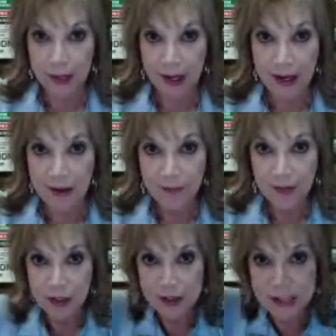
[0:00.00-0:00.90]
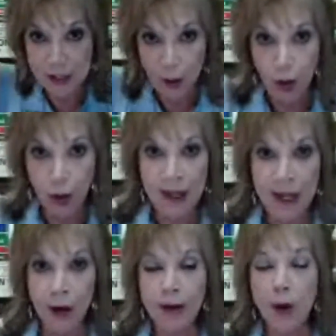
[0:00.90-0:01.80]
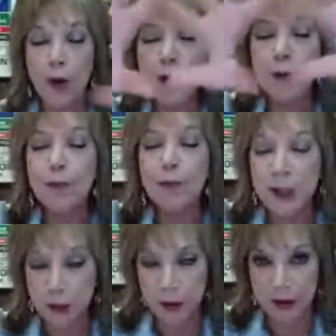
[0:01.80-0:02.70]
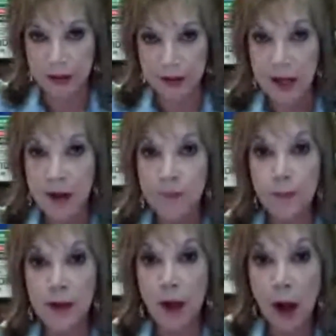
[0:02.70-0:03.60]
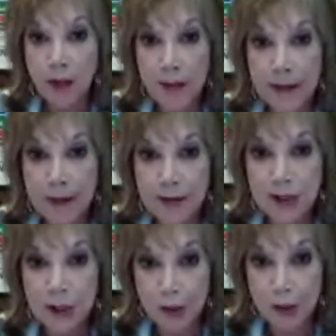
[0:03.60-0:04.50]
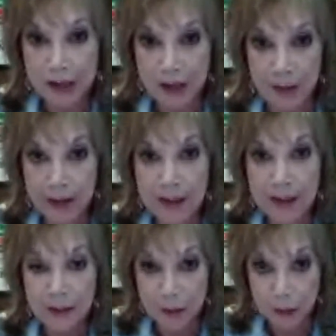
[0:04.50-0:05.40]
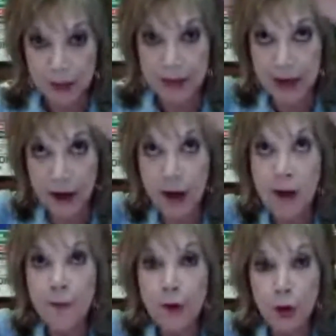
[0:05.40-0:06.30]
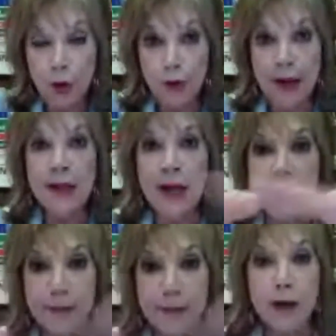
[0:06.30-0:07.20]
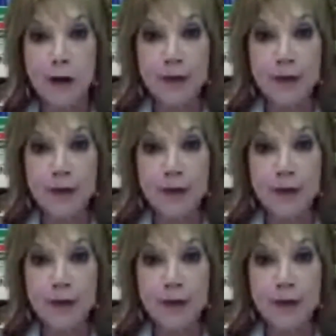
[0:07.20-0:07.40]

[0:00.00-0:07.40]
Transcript: Okay? It's just that whole area where you picture things. But on that mental screen, that mental screen there, you create a mirror